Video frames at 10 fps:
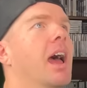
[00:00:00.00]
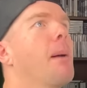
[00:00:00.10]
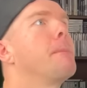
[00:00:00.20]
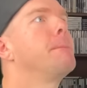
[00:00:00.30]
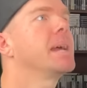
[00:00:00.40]

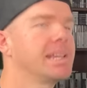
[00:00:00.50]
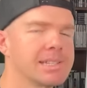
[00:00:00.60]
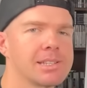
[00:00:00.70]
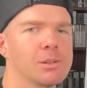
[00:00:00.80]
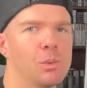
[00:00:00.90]
a
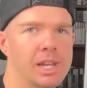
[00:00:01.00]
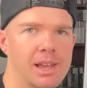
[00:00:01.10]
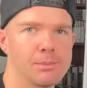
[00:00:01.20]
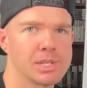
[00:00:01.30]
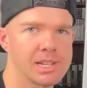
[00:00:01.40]
beast when it
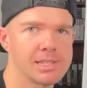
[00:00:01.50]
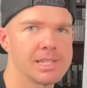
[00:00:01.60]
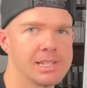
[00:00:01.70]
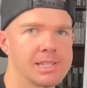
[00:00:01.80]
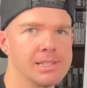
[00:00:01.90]
comes to
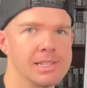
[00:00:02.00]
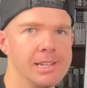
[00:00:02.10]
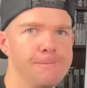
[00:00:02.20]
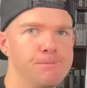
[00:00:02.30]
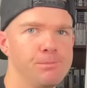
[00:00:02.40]

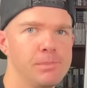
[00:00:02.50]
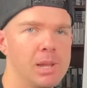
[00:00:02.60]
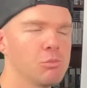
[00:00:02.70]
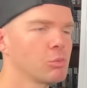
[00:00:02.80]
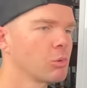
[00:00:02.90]
consistency.
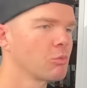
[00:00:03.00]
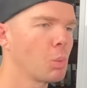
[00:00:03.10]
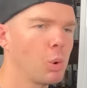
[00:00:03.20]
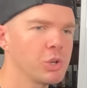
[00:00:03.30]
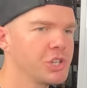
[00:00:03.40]
It will
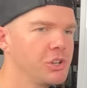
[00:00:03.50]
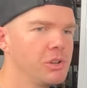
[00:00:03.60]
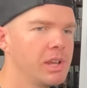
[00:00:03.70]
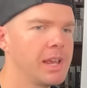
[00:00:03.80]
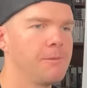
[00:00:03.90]
reward
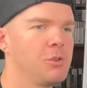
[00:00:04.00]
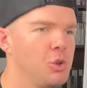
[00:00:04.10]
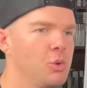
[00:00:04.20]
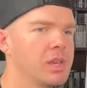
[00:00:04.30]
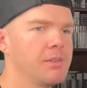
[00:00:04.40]
you if
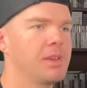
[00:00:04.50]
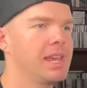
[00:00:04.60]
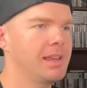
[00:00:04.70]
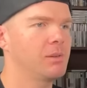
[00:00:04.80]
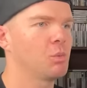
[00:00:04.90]
you give
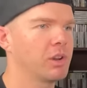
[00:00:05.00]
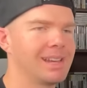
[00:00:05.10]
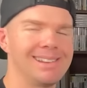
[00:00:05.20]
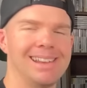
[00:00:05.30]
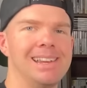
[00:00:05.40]
it what
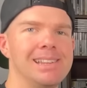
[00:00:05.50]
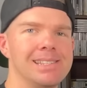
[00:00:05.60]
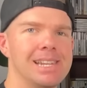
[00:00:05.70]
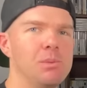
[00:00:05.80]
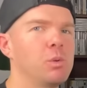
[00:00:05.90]
it
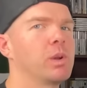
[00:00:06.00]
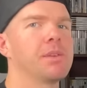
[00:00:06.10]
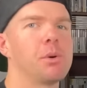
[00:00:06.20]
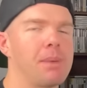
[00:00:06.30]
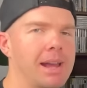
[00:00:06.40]
needs. It will
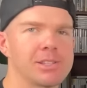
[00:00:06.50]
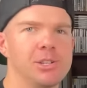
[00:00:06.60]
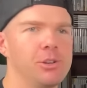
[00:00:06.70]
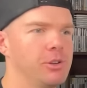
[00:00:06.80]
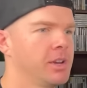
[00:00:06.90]
give it back
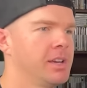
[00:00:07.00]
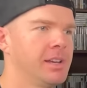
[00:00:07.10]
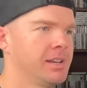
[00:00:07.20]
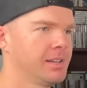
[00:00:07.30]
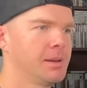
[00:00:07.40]
to you
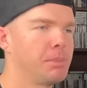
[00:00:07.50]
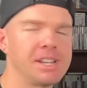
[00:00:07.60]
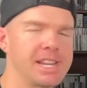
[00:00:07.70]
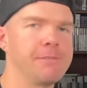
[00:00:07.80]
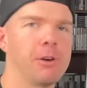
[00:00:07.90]

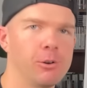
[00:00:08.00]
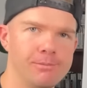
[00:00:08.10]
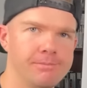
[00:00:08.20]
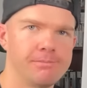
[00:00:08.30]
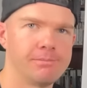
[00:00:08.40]
by default.
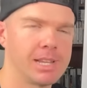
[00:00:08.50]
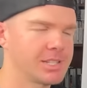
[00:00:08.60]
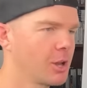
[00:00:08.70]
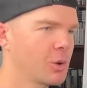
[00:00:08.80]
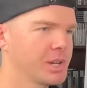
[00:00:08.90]

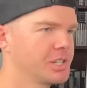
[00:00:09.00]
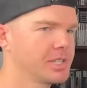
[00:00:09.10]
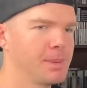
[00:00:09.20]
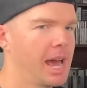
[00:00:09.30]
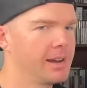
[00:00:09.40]
There's no
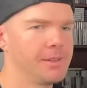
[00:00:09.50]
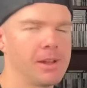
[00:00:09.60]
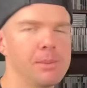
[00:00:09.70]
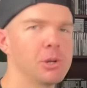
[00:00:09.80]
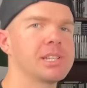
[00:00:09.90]
questions about it. If
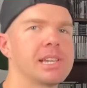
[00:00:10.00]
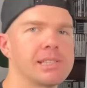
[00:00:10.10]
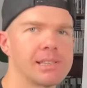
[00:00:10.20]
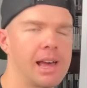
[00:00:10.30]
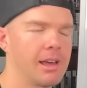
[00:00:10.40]
anybody
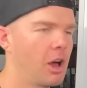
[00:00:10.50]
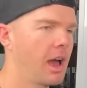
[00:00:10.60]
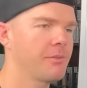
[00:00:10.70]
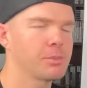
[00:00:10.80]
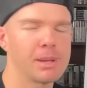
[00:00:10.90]
says that
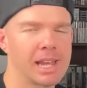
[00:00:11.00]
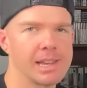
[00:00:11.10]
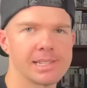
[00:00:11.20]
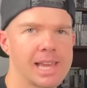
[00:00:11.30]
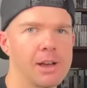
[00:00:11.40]
I haven't been
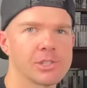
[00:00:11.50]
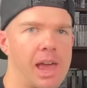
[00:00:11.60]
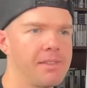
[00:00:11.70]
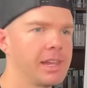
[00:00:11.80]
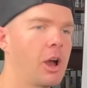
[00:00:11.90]
getting sales
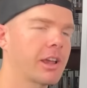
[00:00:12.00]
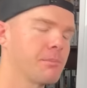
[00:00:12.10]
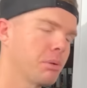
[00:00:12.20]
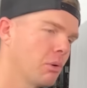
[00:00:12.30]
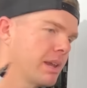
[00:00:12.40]
lately, I
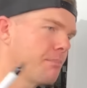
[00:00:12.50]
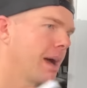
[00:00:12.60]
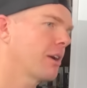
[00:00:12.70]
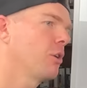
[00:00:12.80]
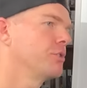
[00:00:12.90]
can point it
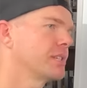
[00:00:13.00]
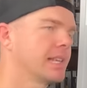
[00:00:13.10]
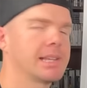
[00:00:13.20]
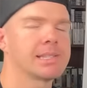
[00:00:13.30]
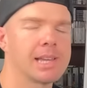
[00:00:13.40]
back onto
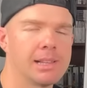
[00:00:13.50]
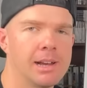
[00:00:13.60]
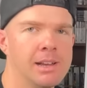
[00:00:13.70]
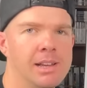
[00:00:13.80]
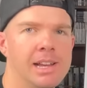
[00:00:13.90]
that seller